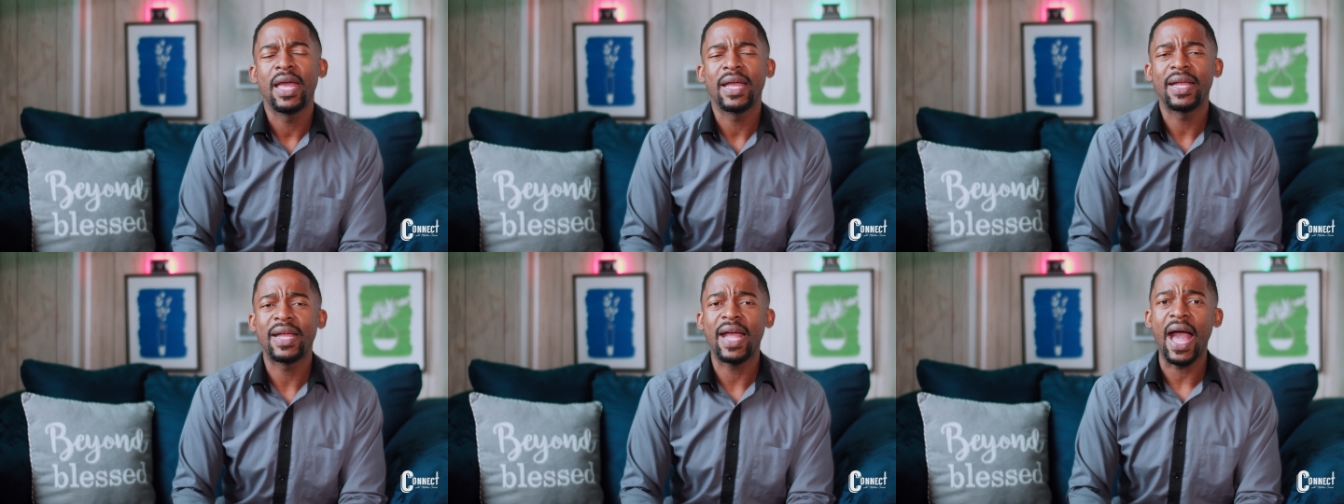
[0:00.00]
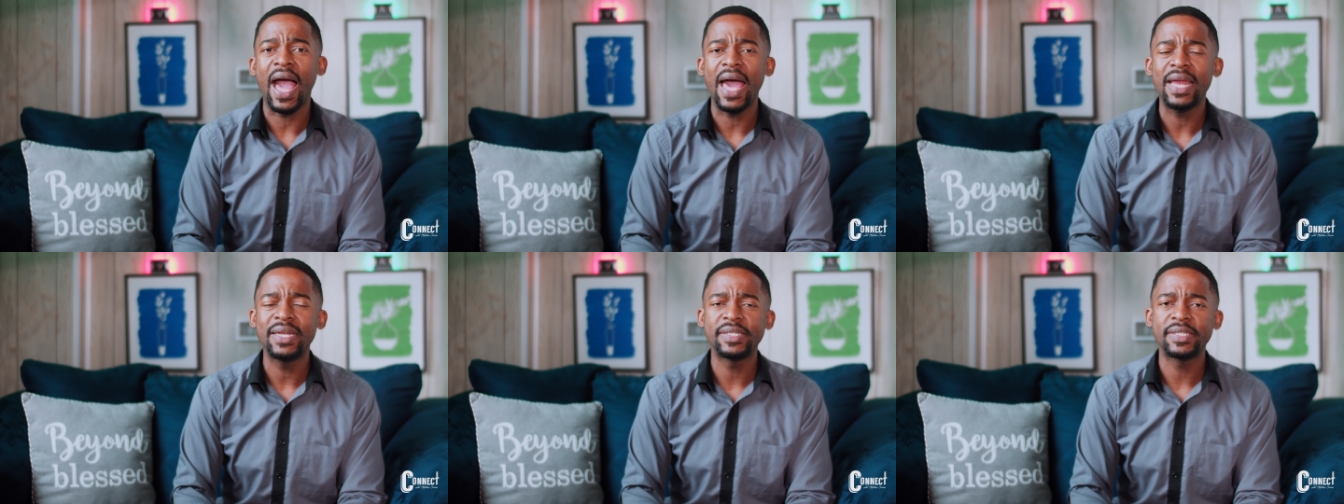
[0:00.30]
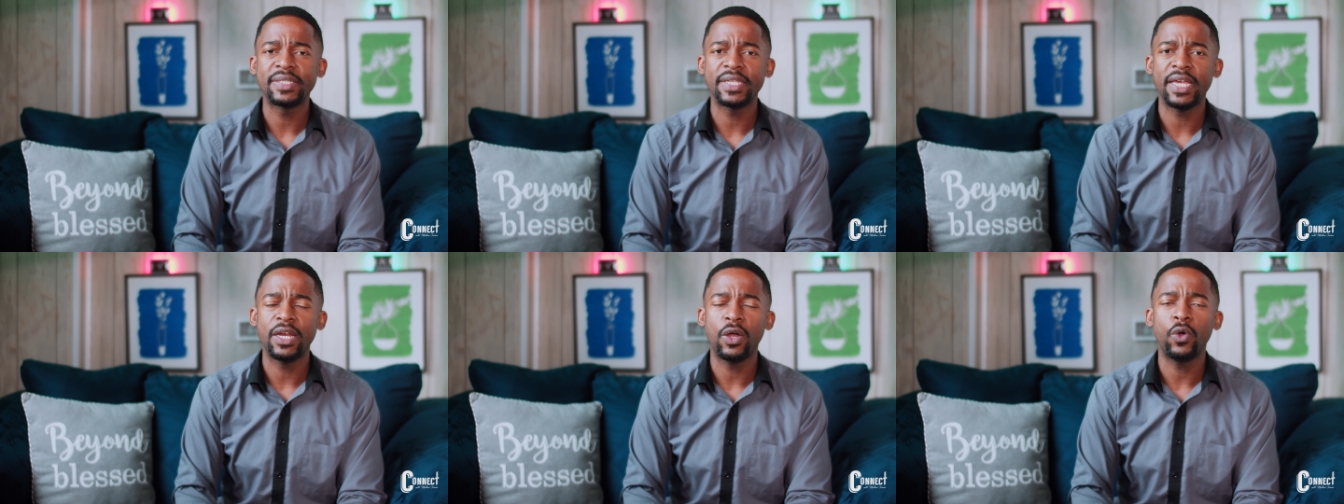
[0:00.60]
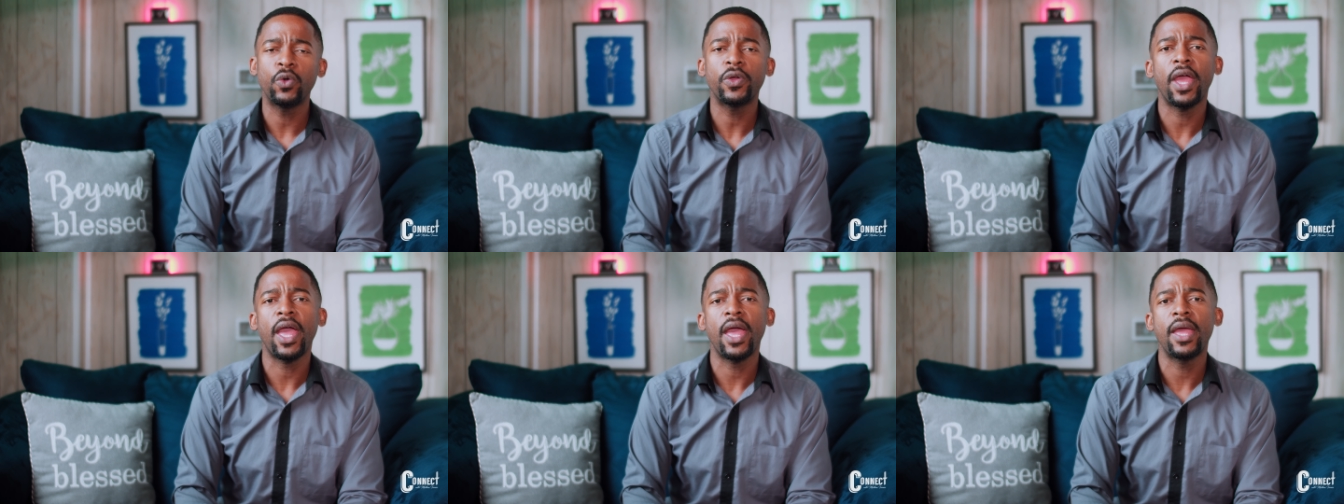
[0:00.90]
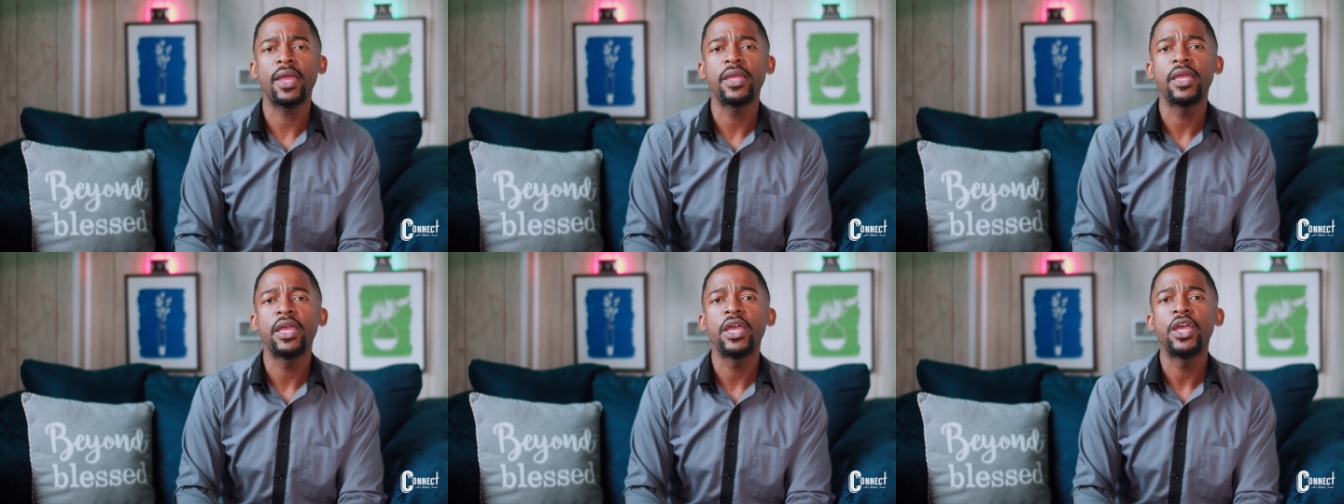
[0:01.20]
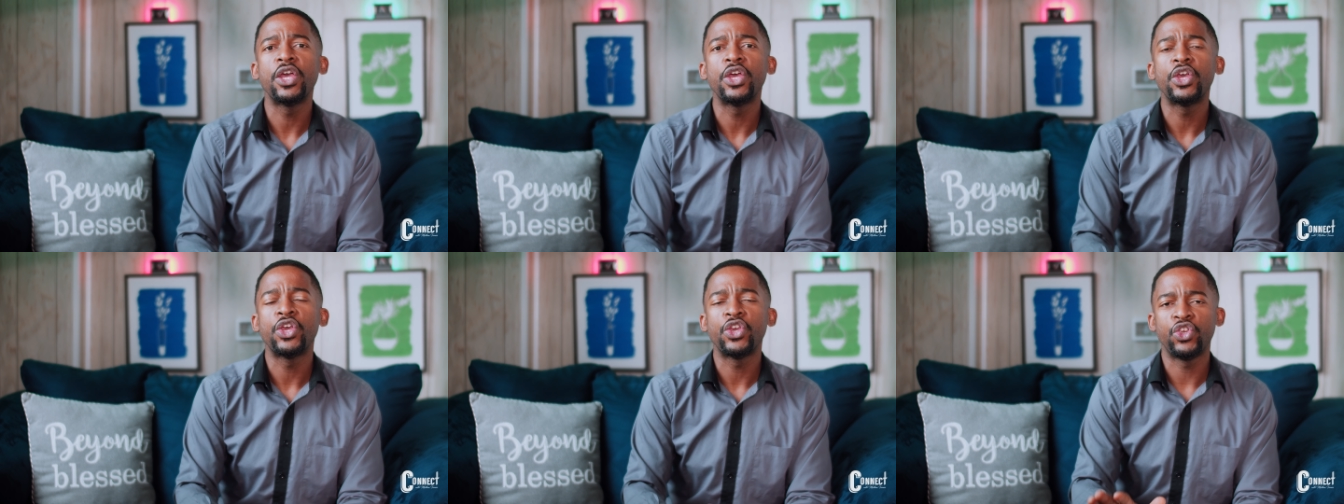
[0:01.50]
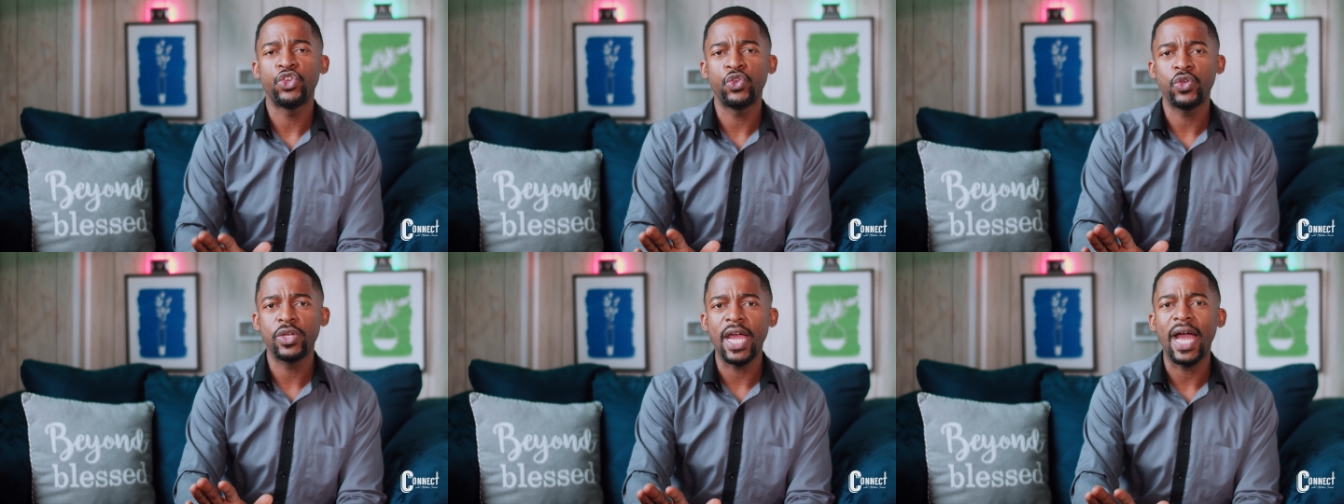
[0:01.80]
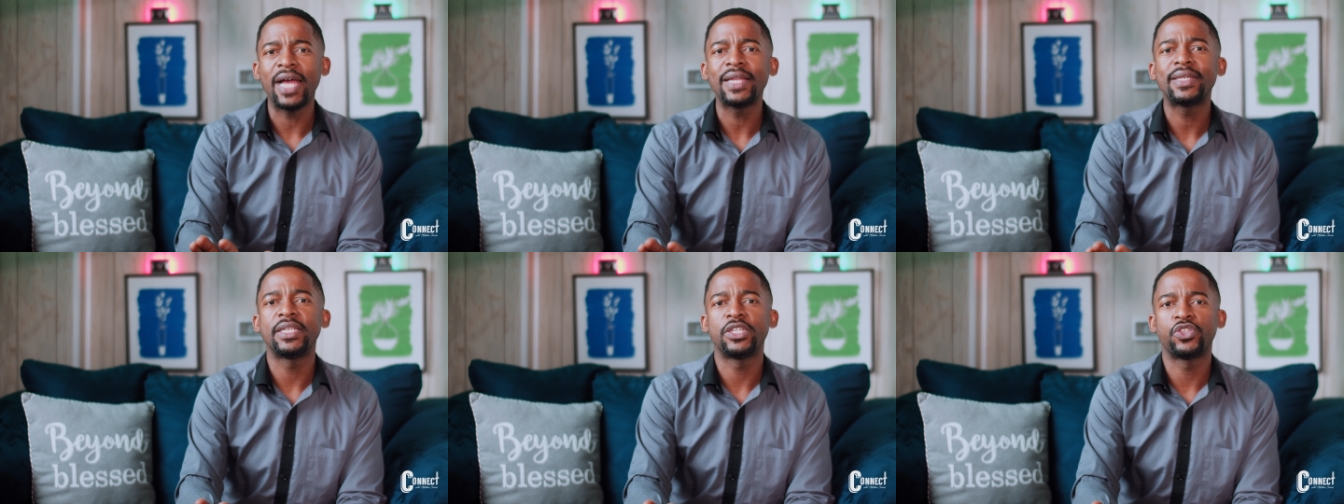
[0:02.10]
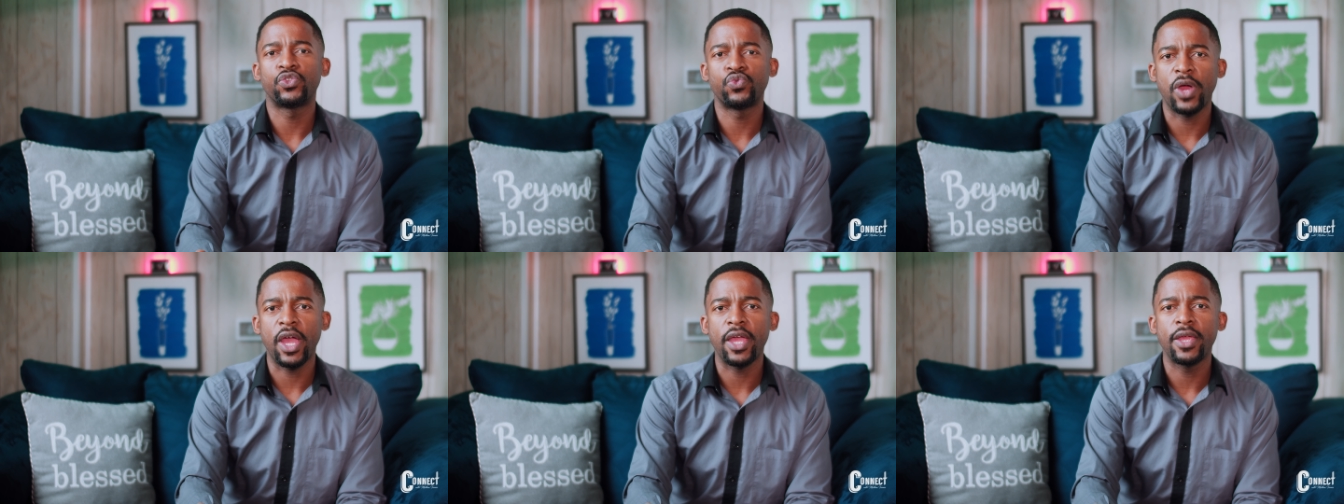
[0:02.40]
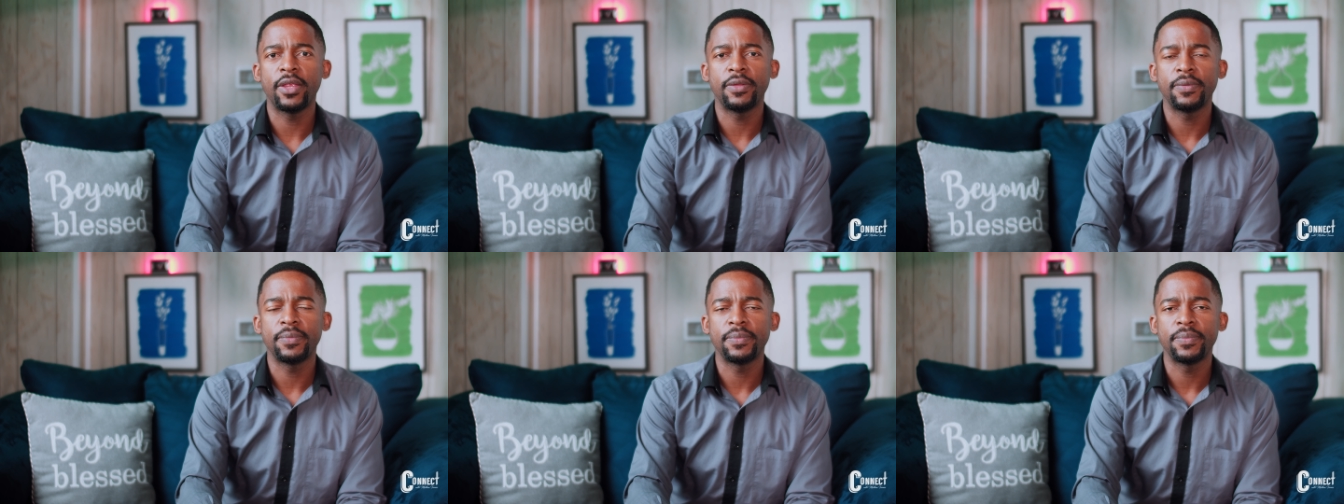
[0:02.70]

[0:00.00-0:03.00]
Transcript: God is saying, okay, you got this, right?